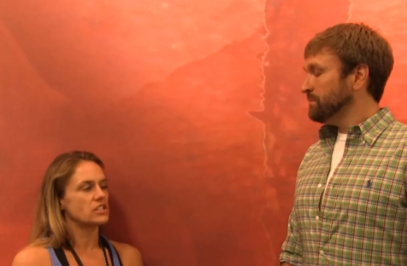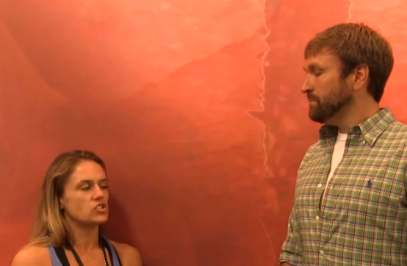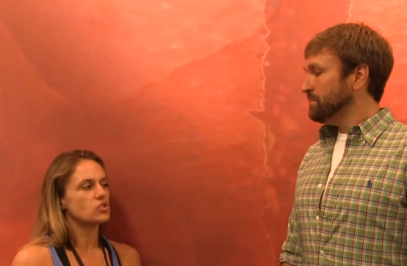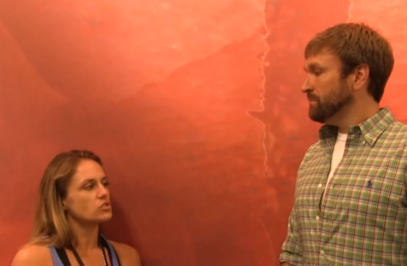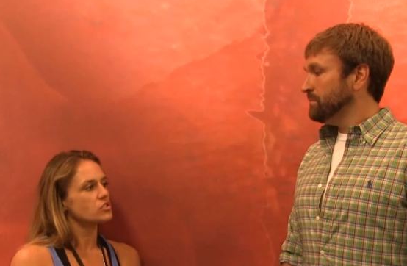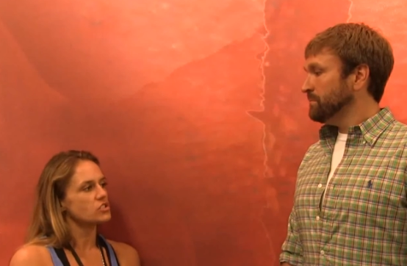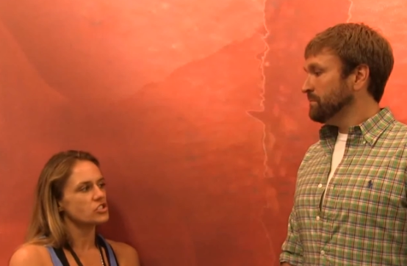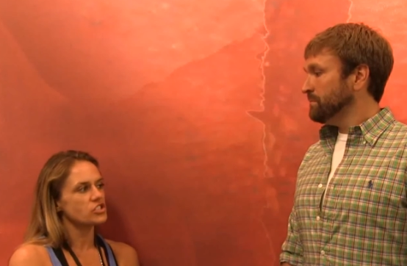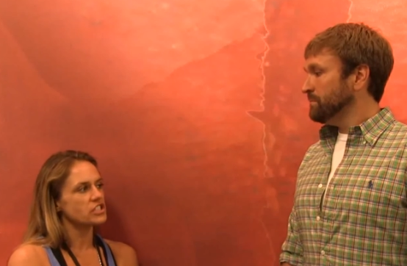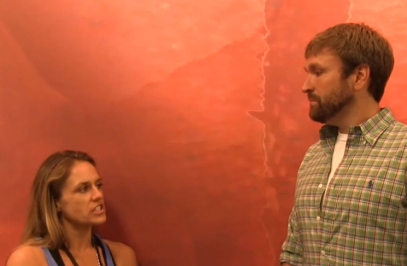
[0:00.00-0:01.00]
Speaker 1: I had shoulder
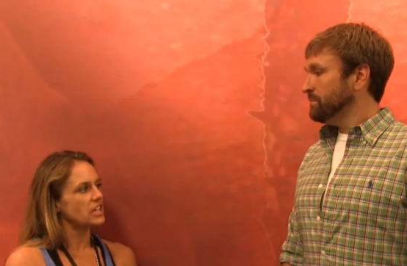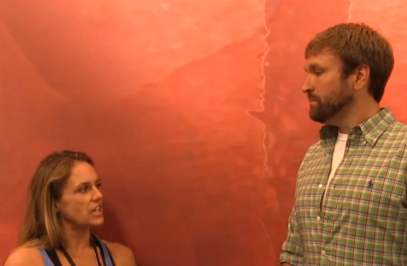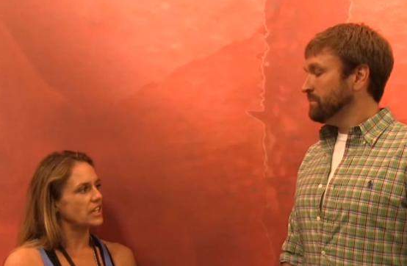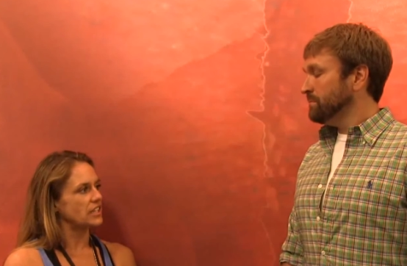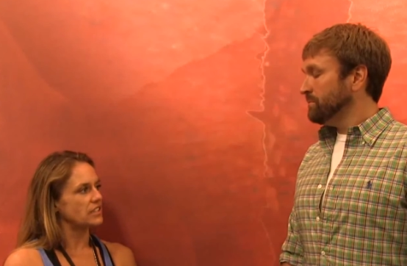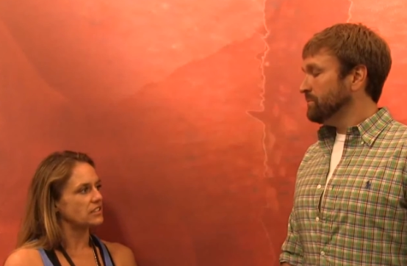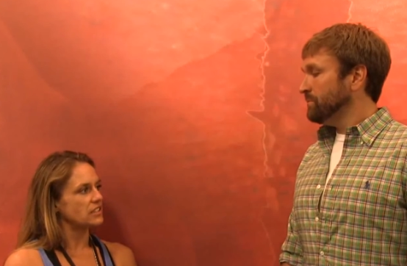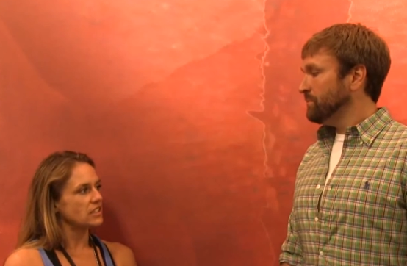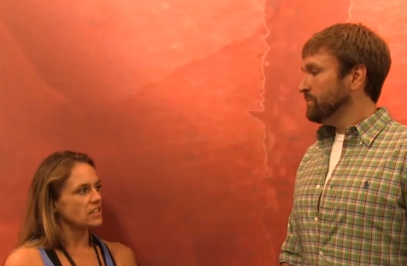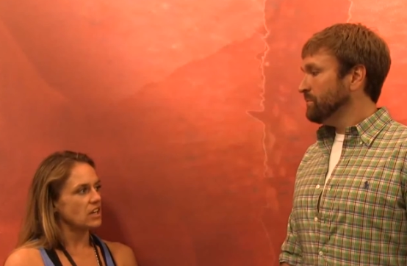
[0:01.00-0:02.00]
surgery
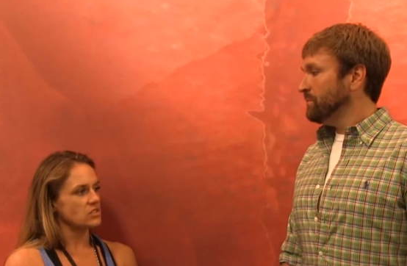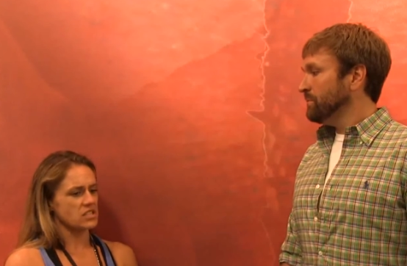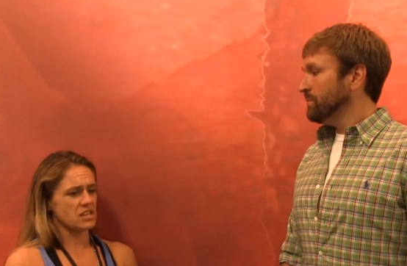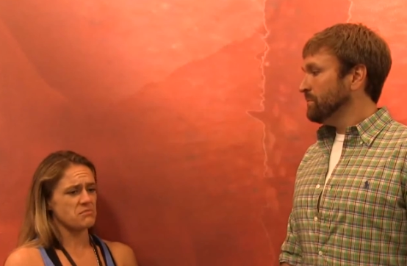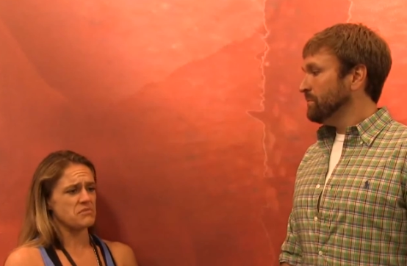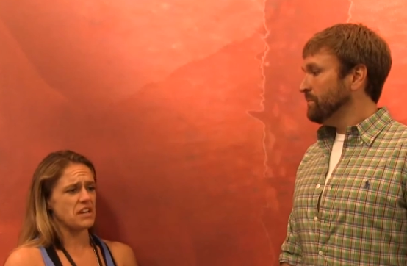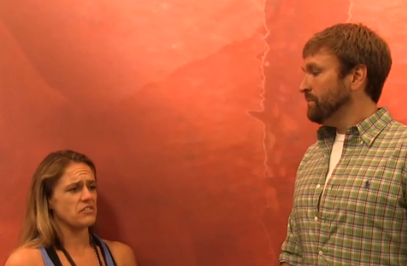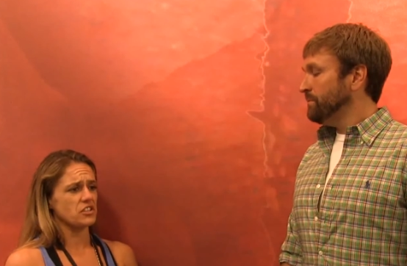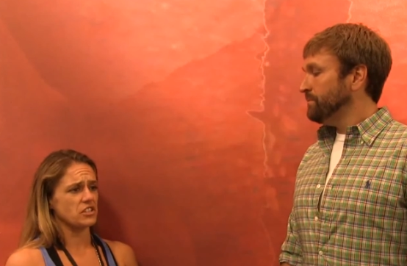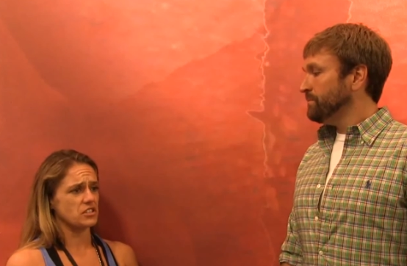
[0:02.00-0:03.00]
and I was like, I'm
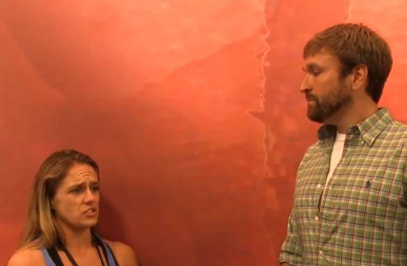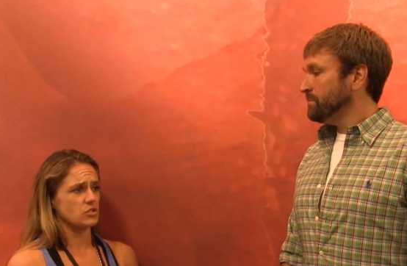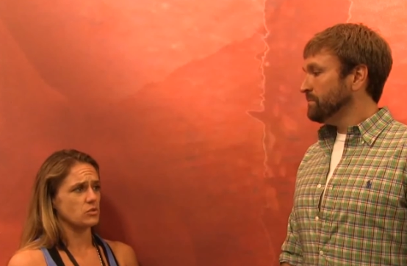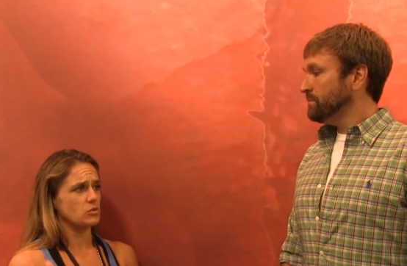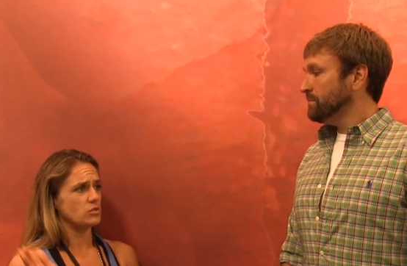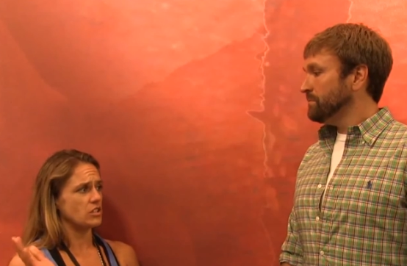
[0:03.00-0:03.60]
never gonna do